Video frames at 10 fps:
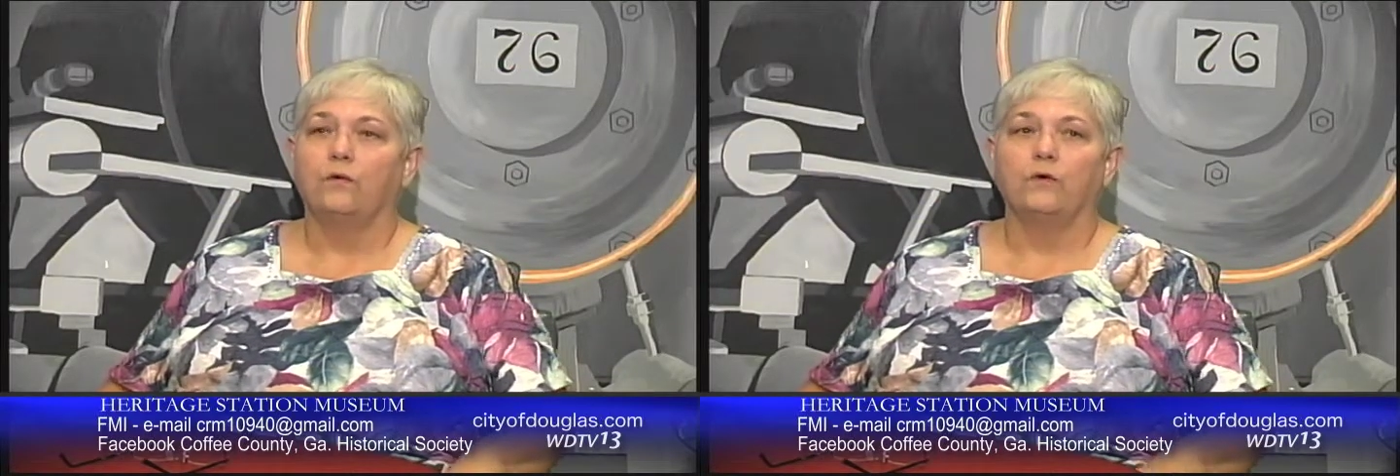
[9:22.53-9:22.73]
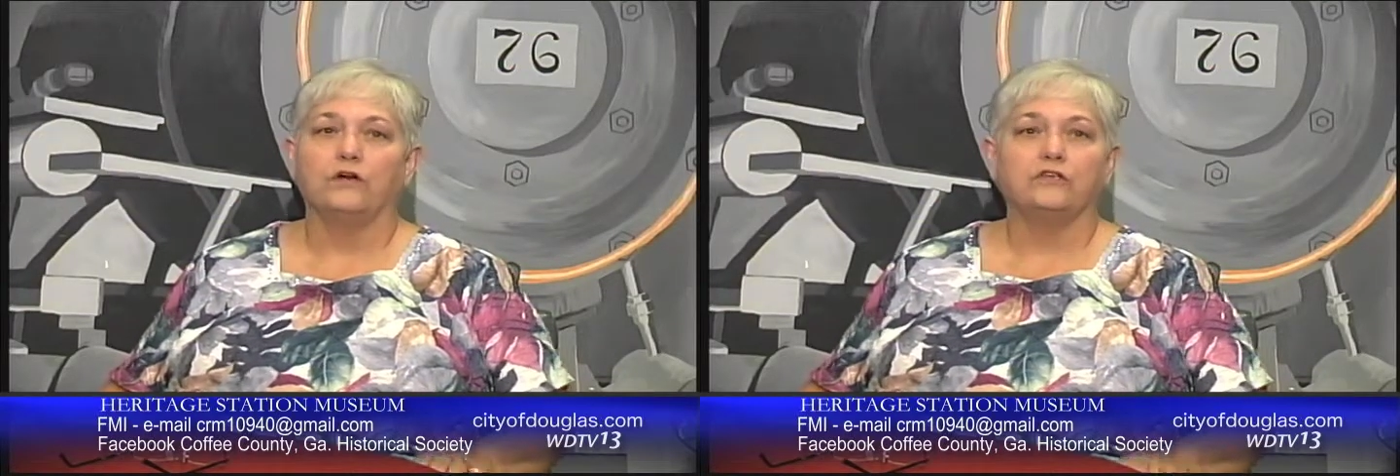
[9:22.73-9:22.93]

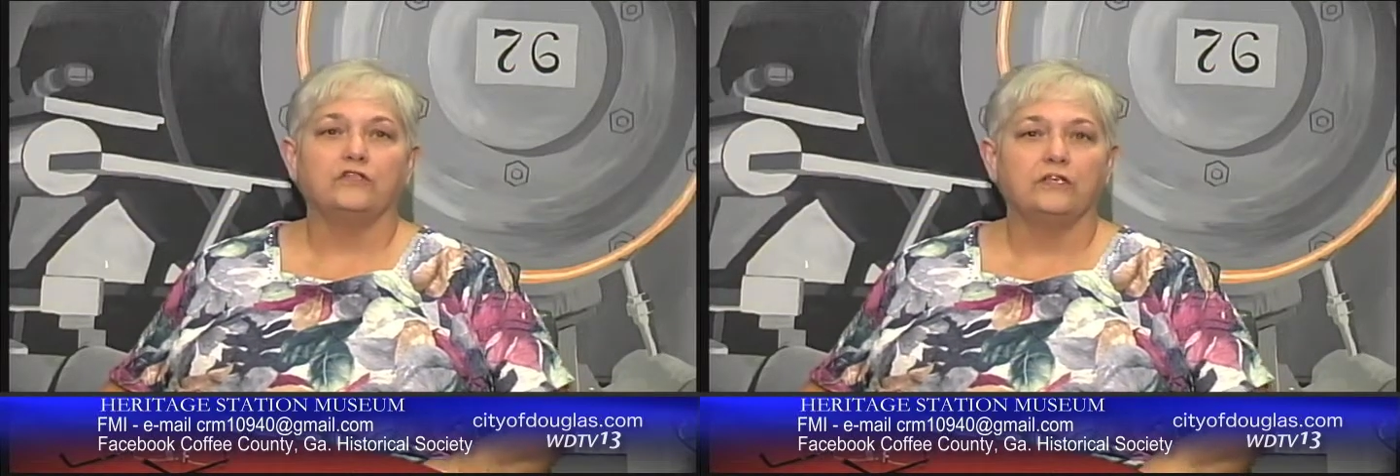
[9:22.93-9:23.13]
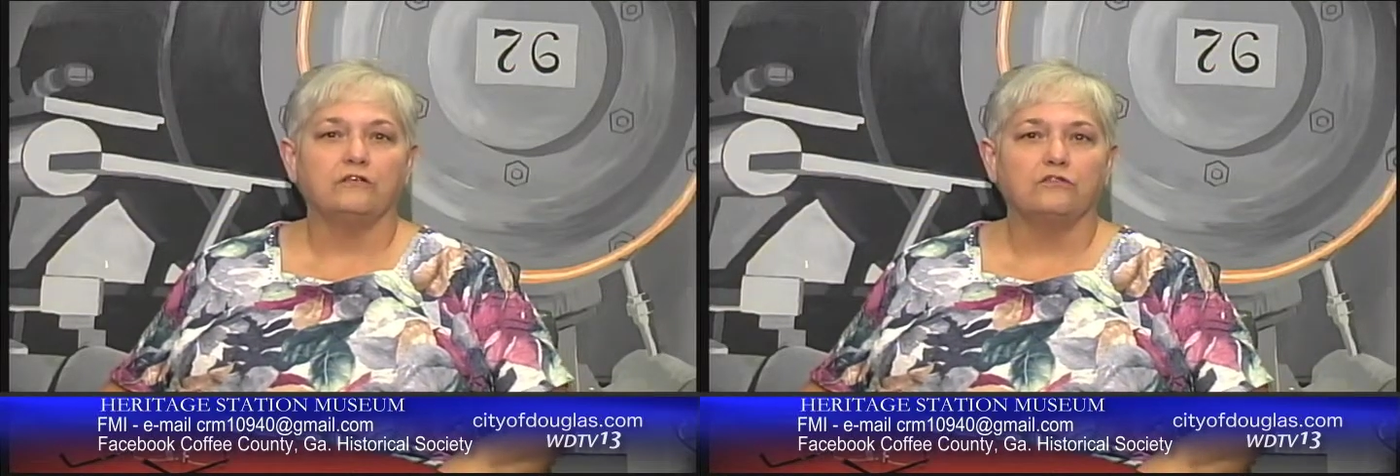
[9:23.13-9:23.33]
We are
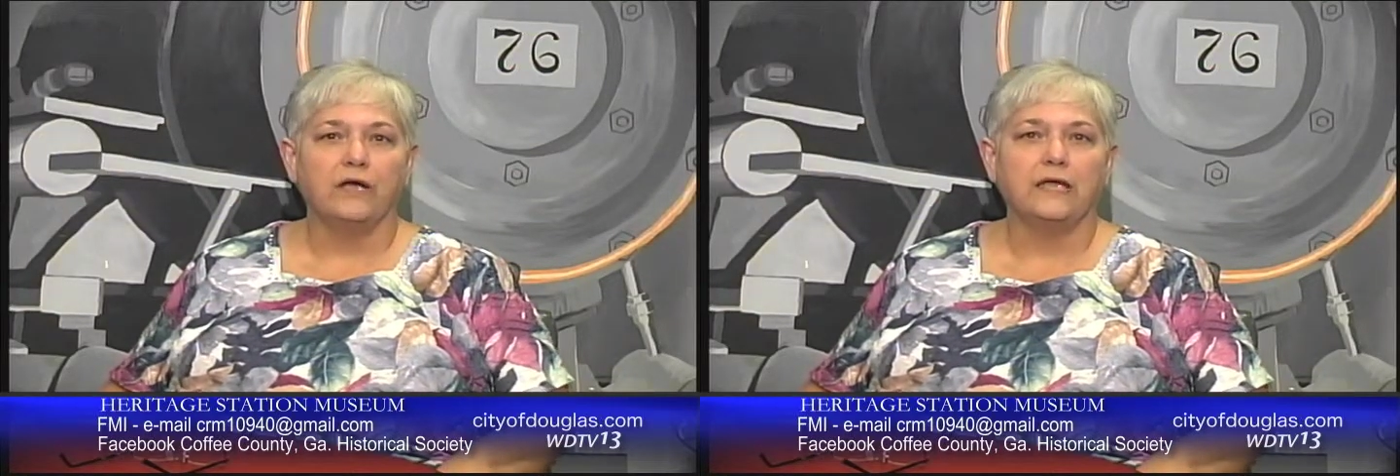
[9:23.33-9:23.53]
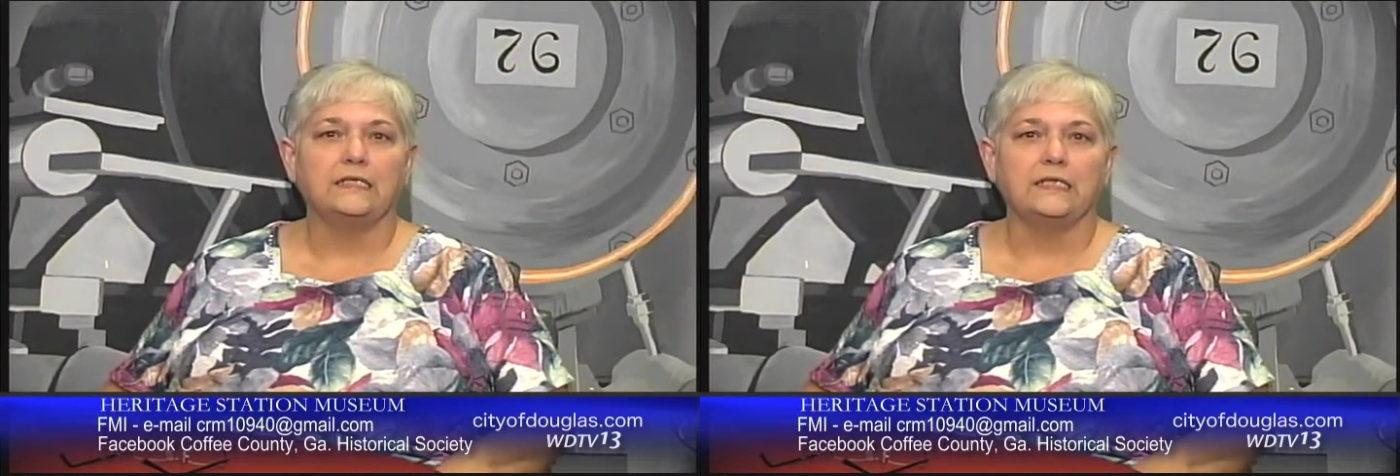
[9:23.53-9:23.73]
still
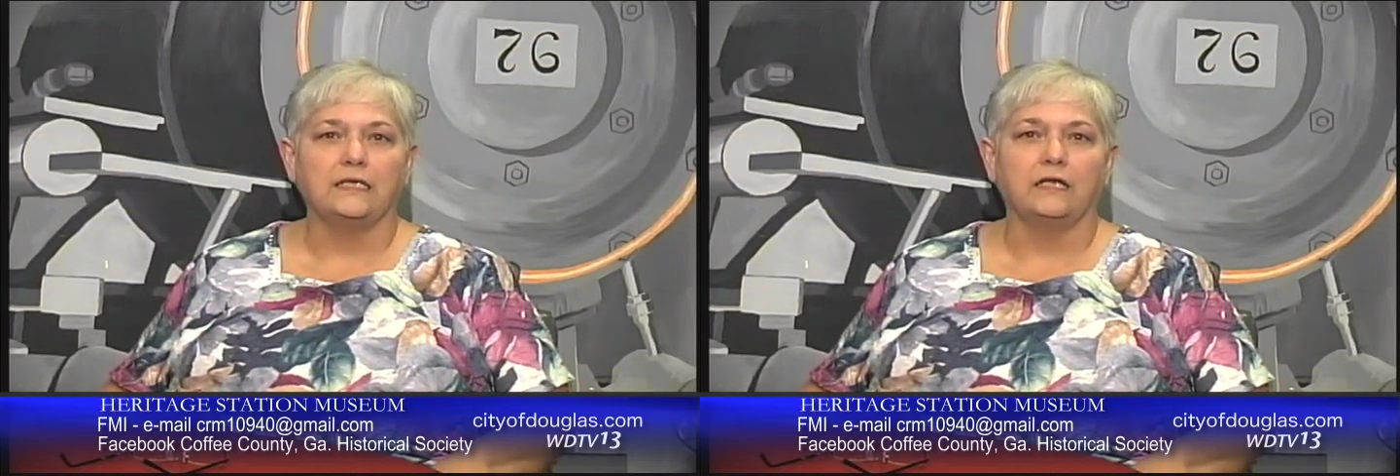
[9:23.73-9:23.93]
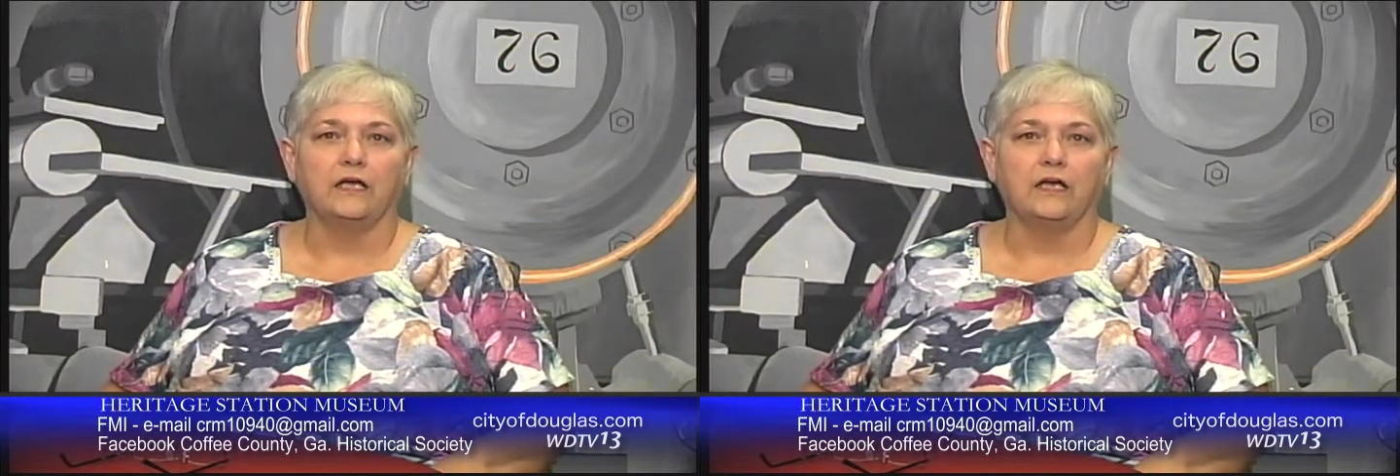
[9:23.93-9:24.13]
trying to
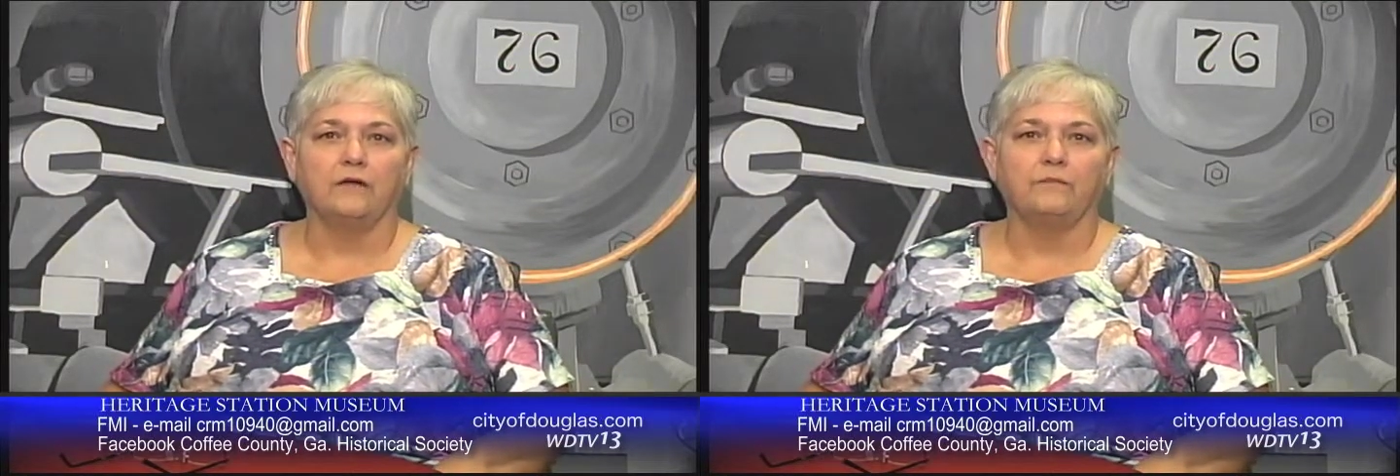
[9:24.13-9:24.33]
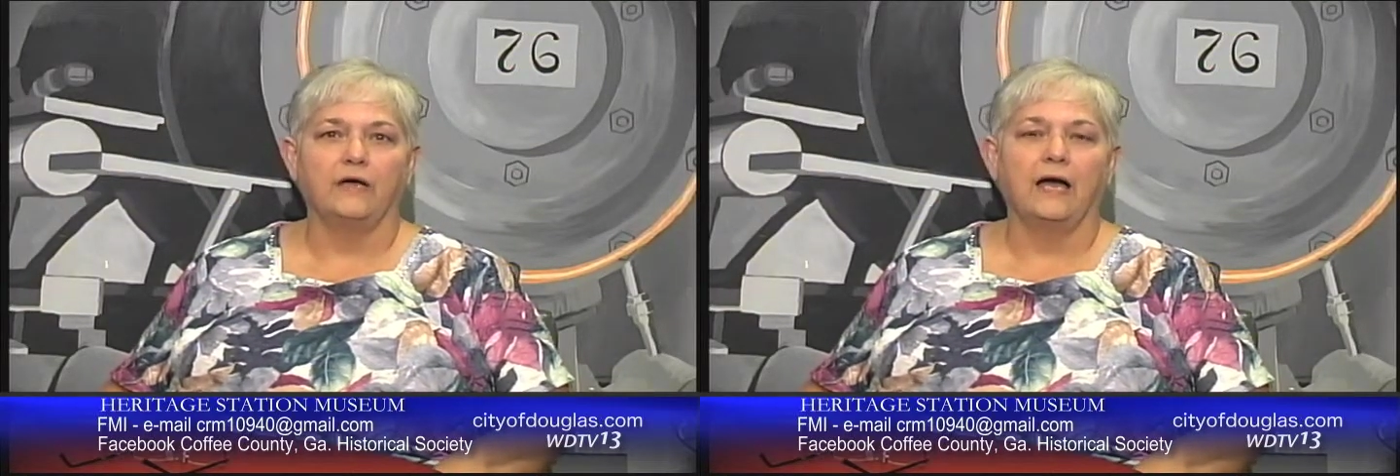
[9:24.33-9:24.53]
get
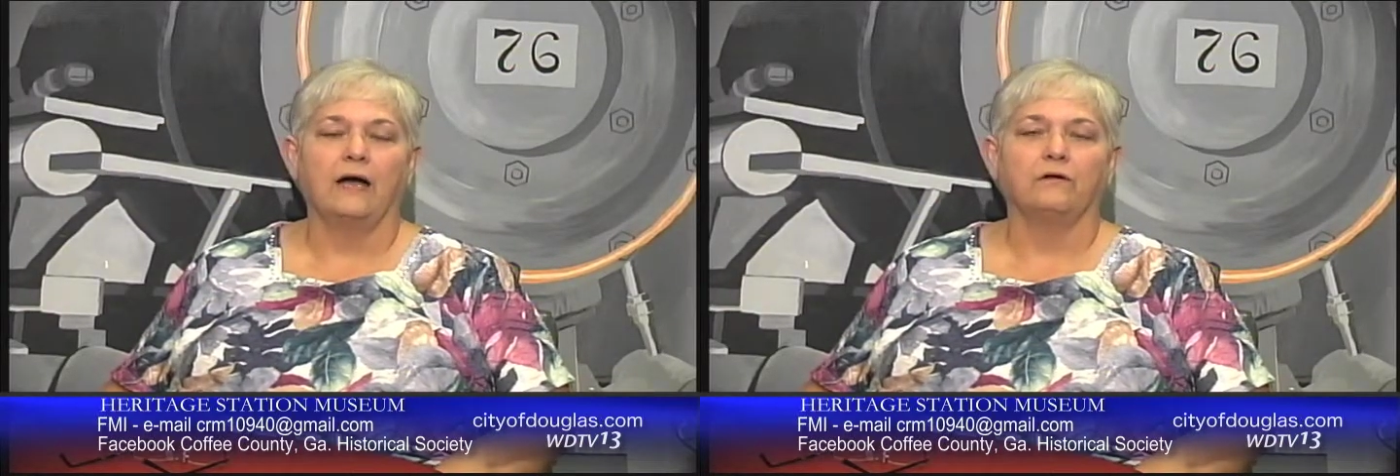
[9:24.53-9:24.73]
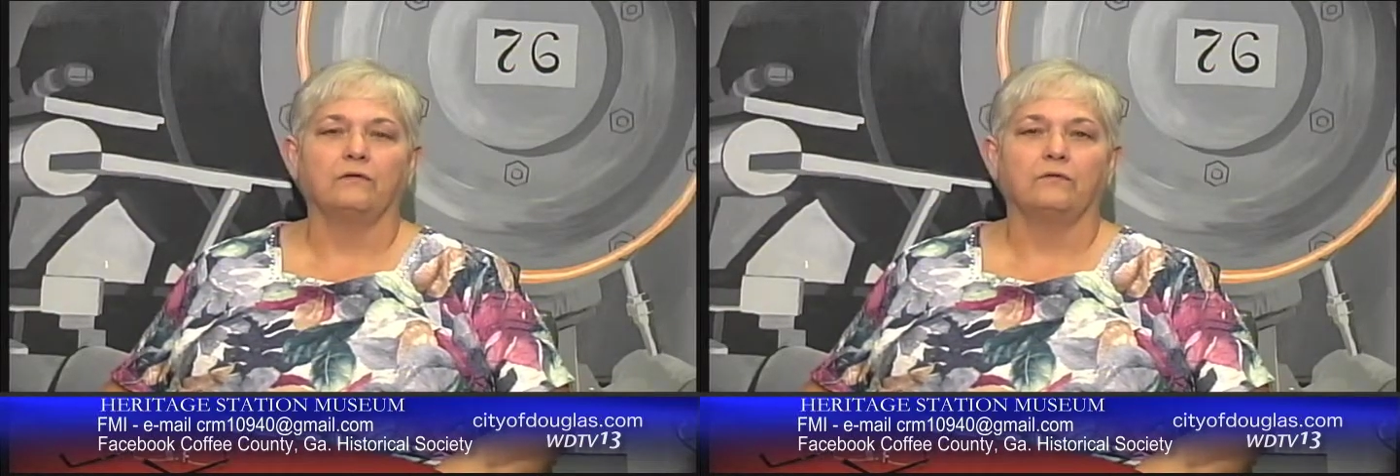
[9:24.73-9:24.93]
up
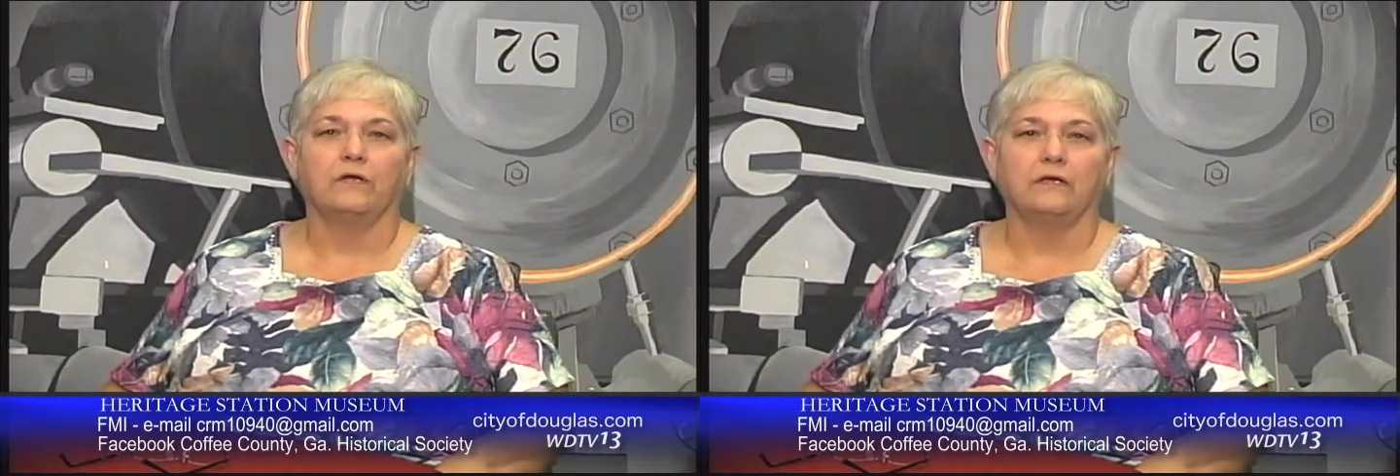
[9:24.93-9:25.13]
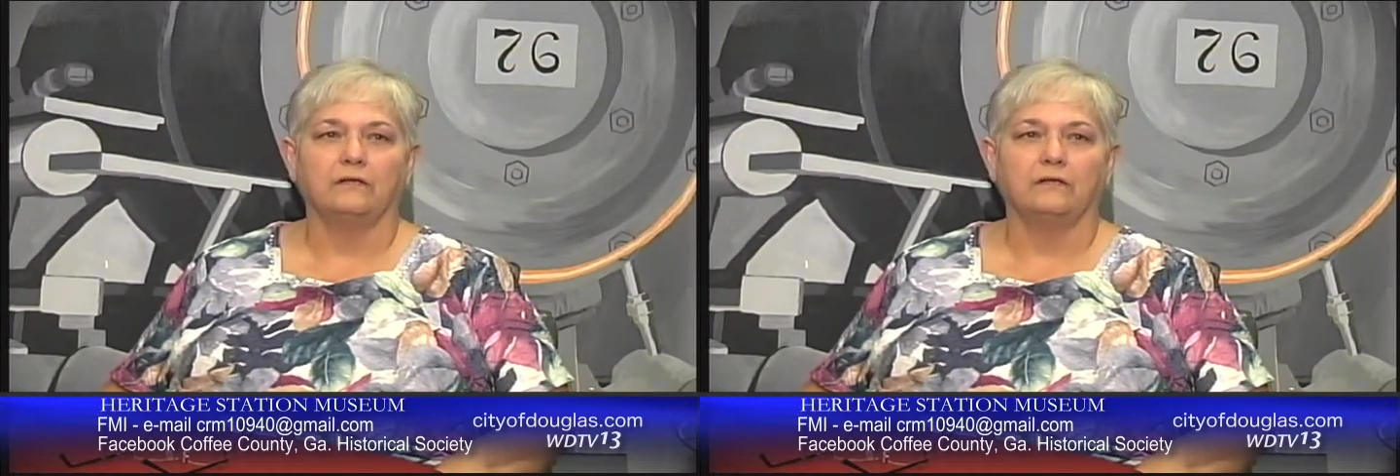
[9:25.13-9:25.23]
our